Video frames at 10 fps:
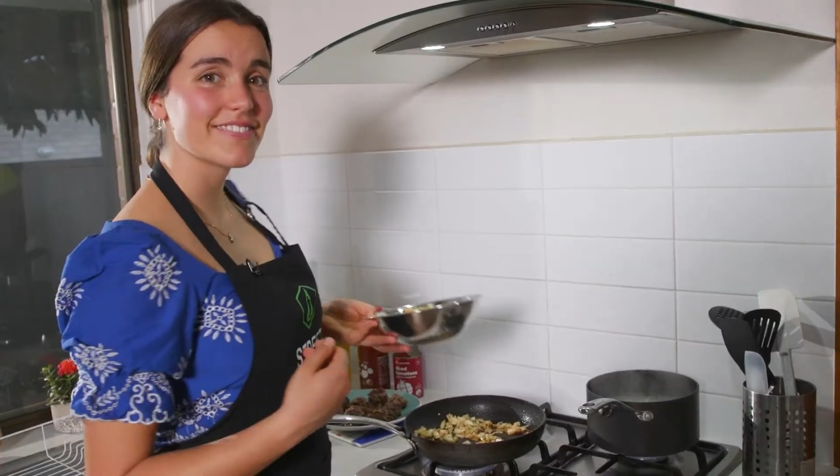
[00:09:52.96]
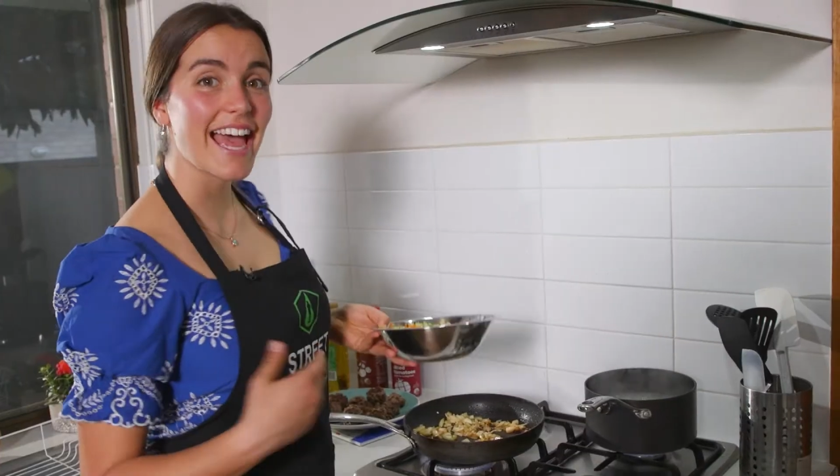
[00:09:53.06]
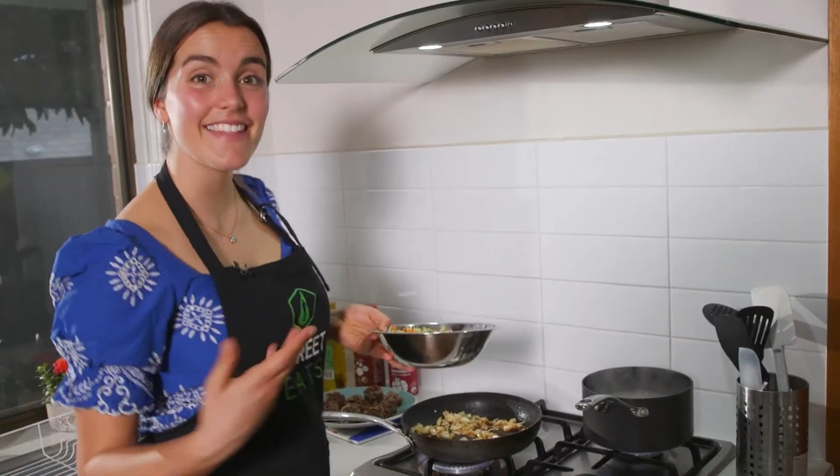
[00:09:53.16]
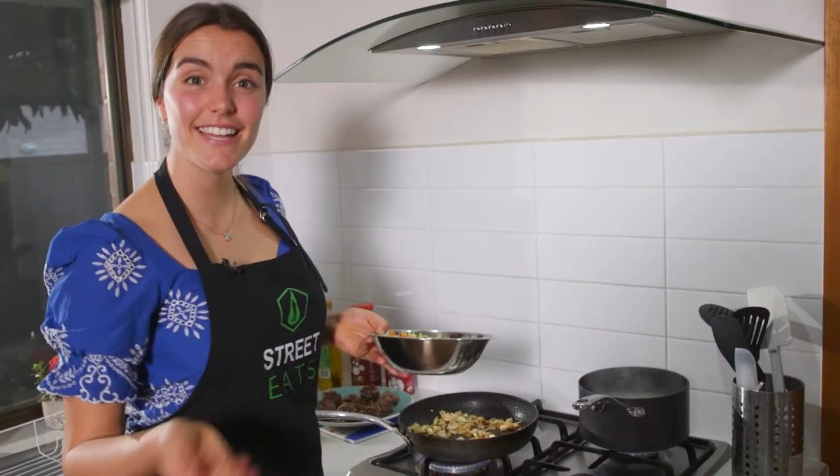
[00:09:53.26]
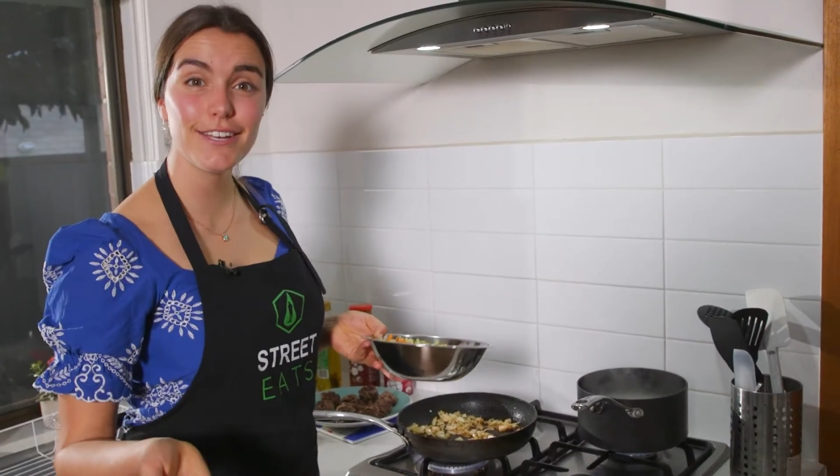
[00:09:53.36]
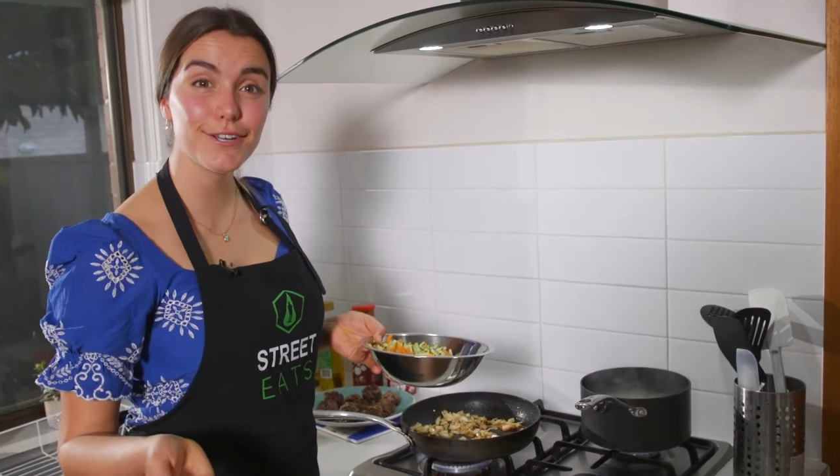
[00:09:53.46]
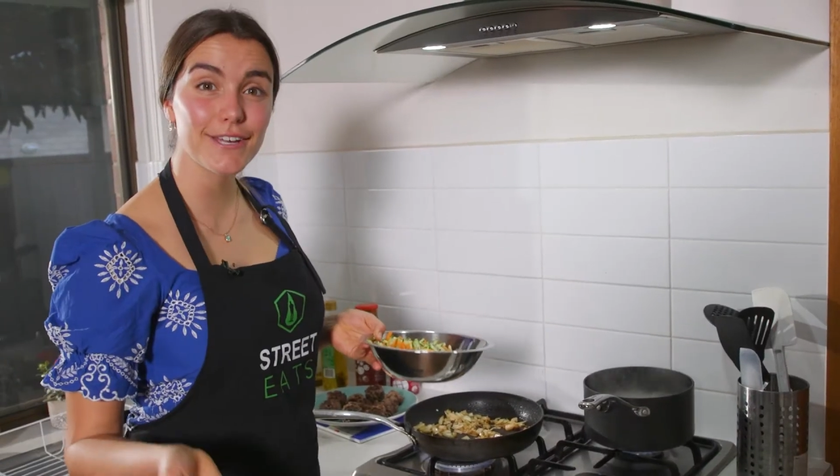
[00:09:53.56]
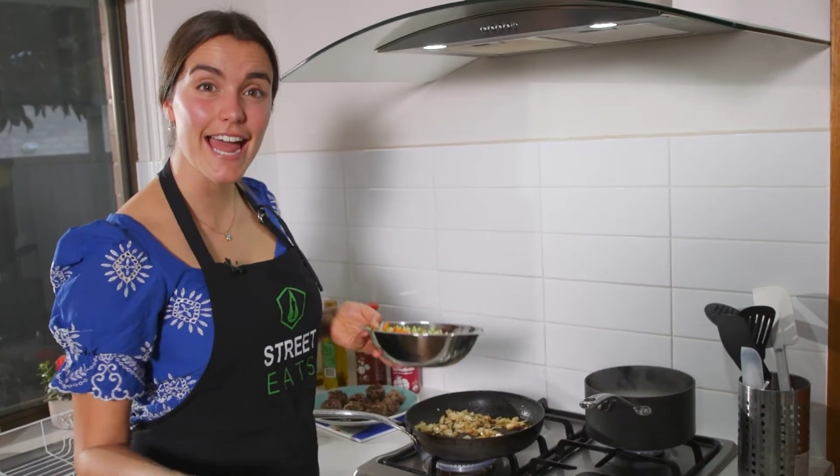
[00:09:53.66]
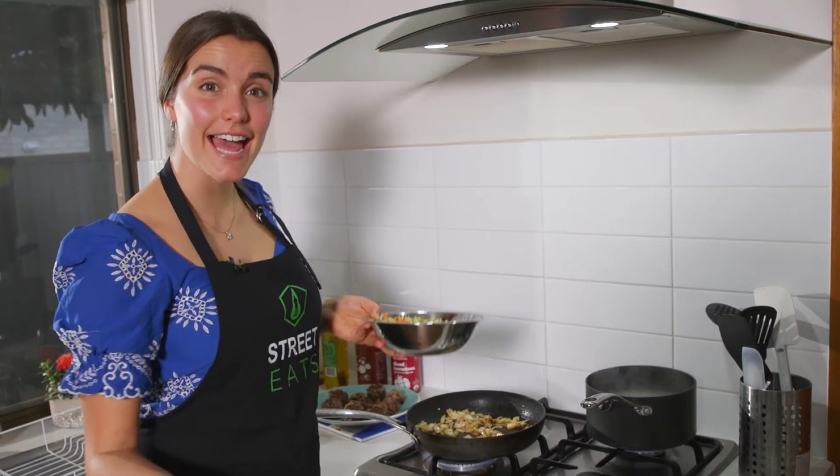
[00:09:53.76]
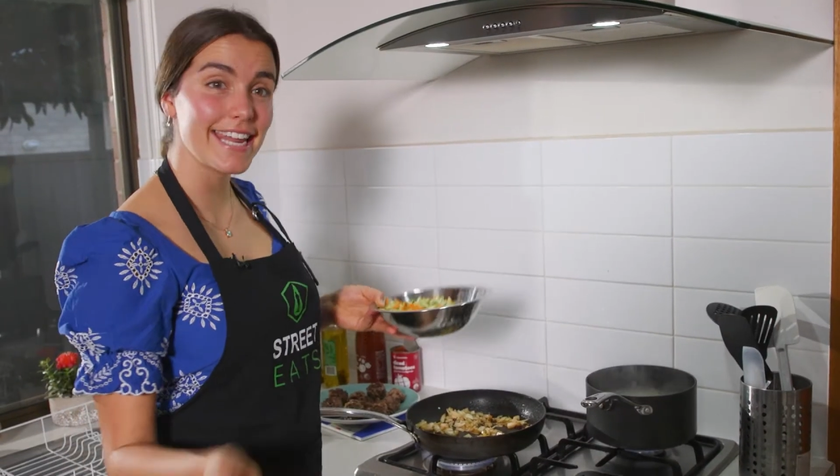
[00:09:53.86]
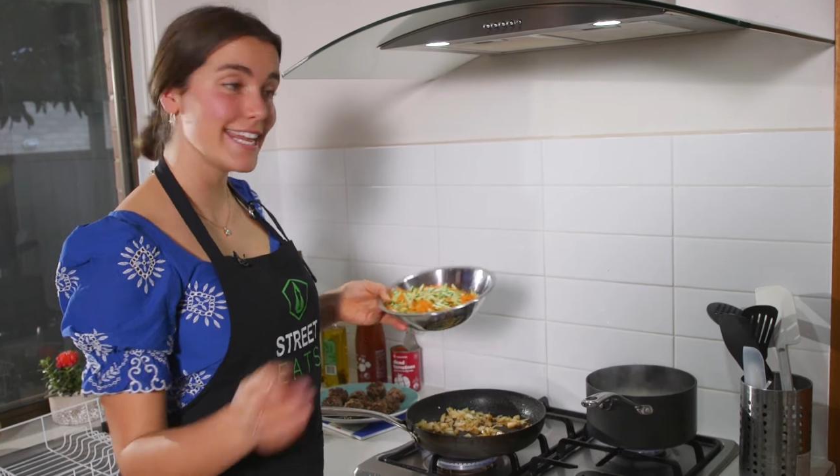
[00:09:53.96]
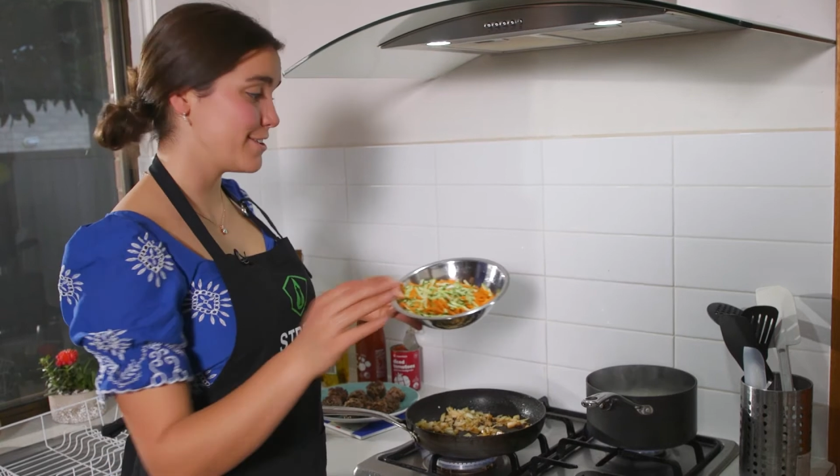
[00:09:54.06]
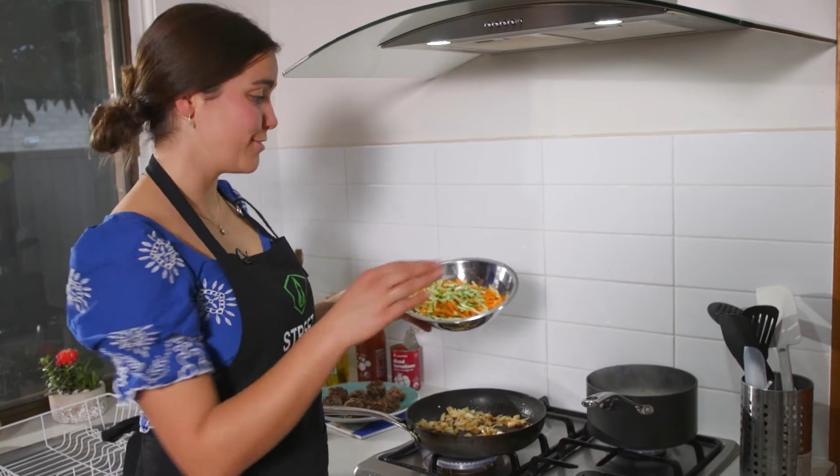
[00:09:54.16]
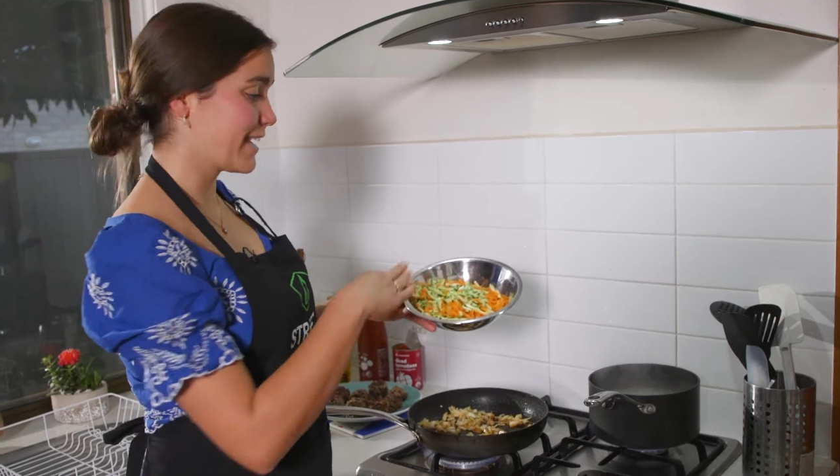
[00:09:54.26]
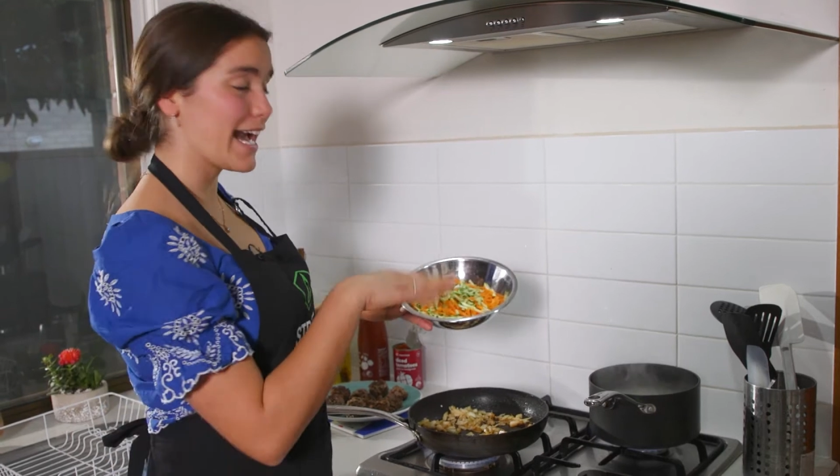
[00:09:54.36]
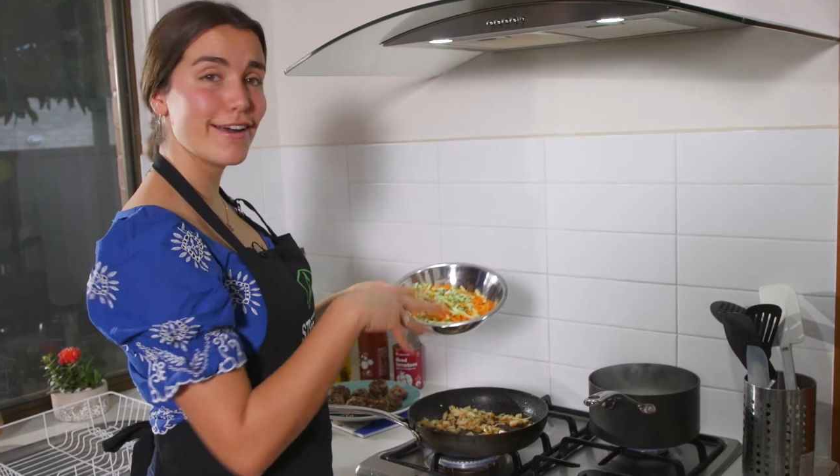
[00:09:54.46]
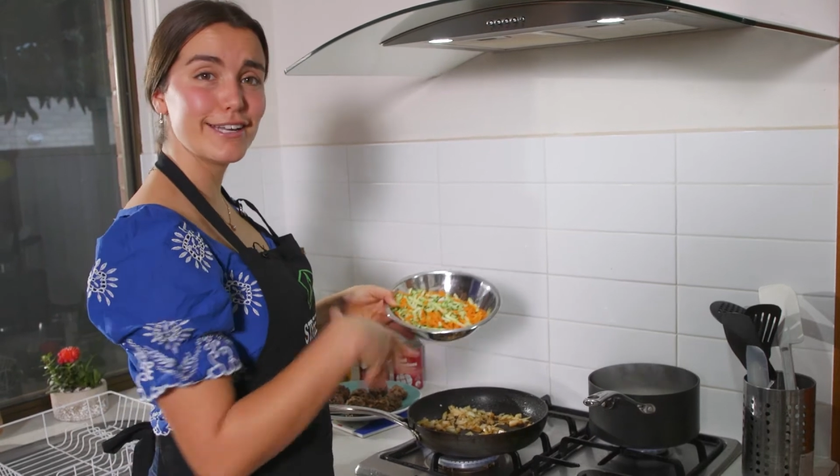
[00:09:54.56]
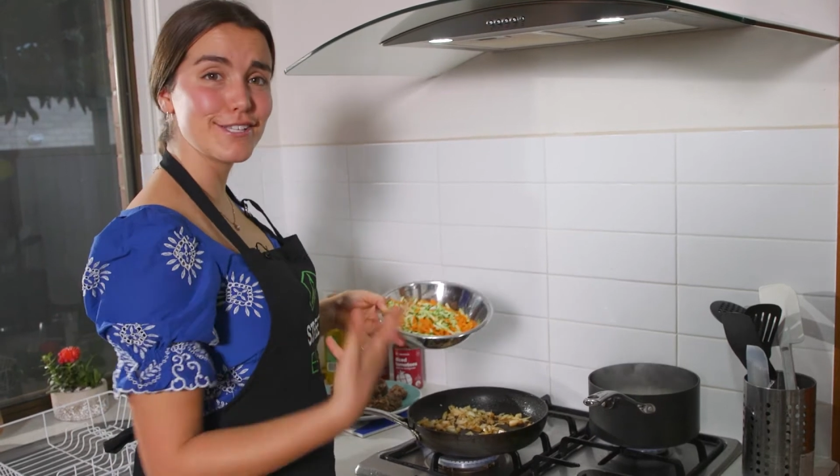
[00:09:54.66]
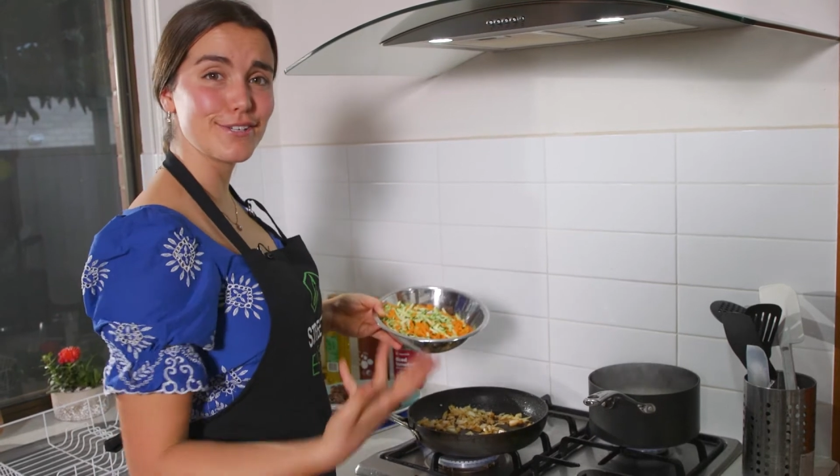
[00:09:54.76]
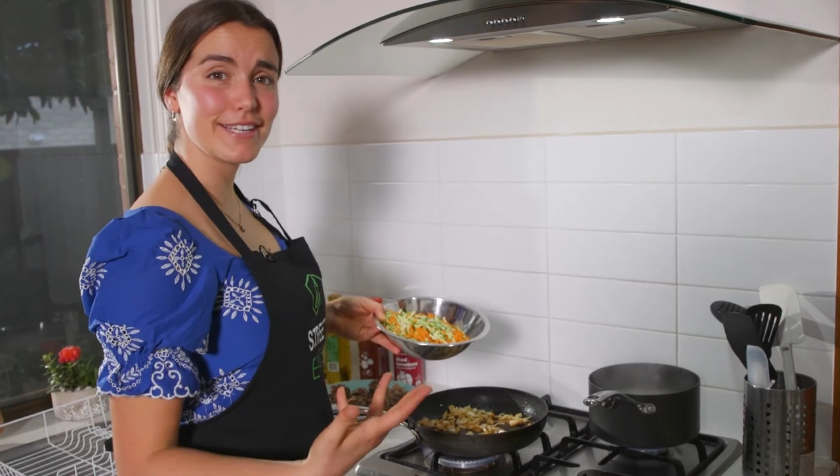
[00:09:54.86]
And then you can add in your carrot
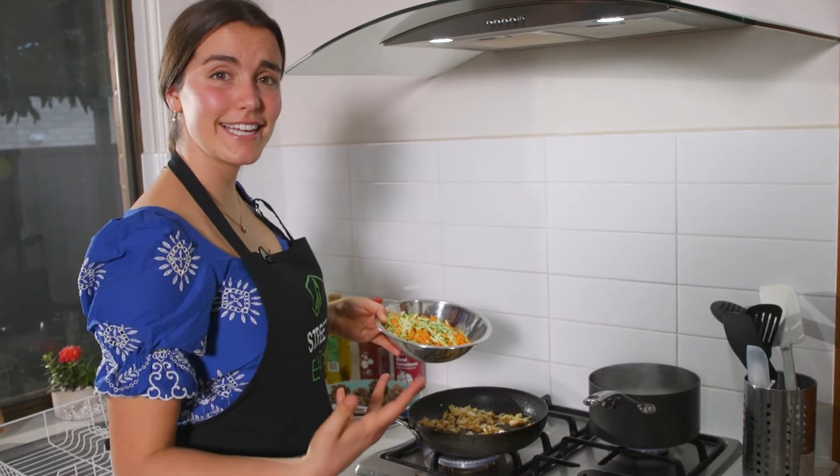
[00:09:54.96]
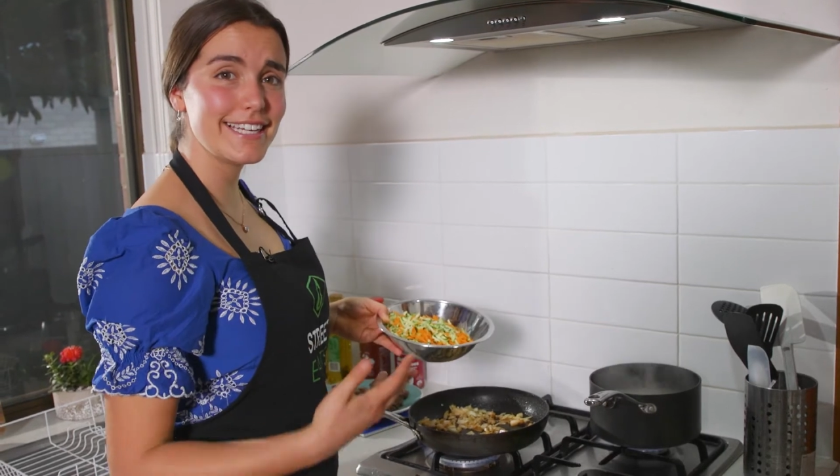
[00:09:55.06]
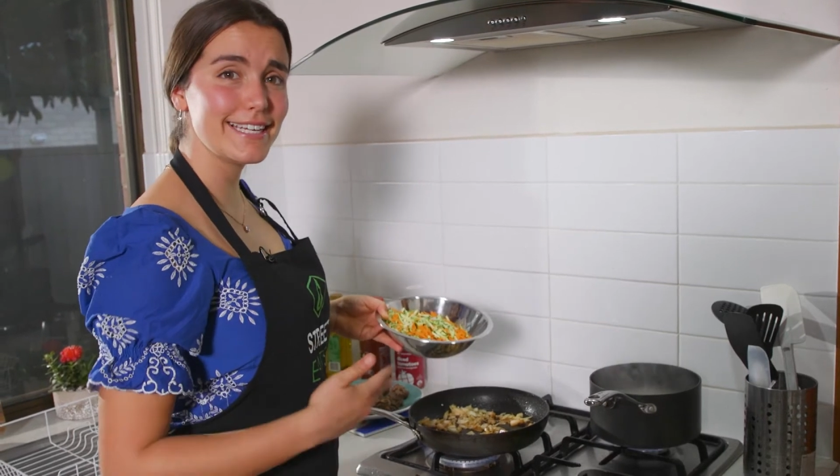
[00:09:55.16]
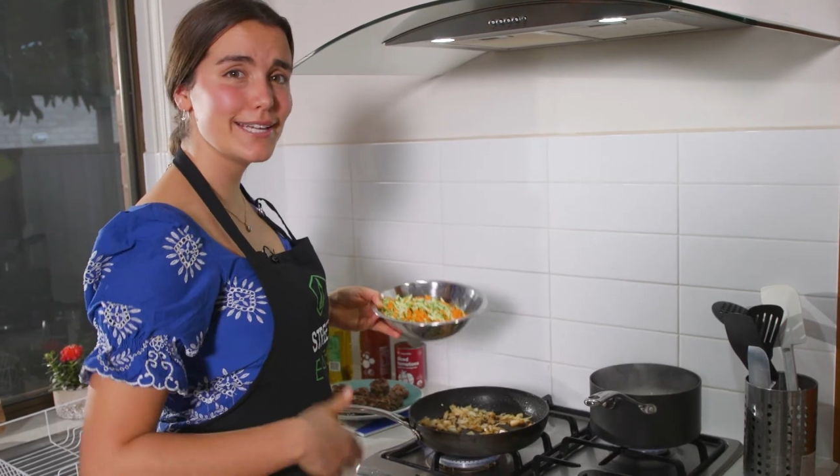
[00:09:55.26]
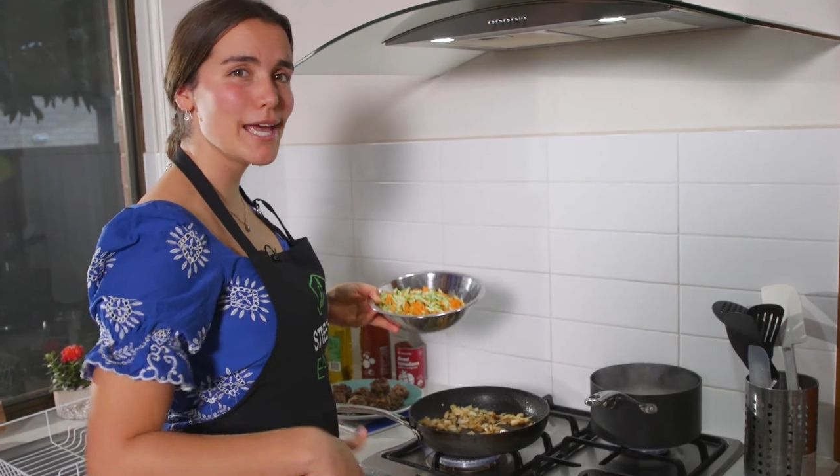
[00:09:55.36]
and zucchini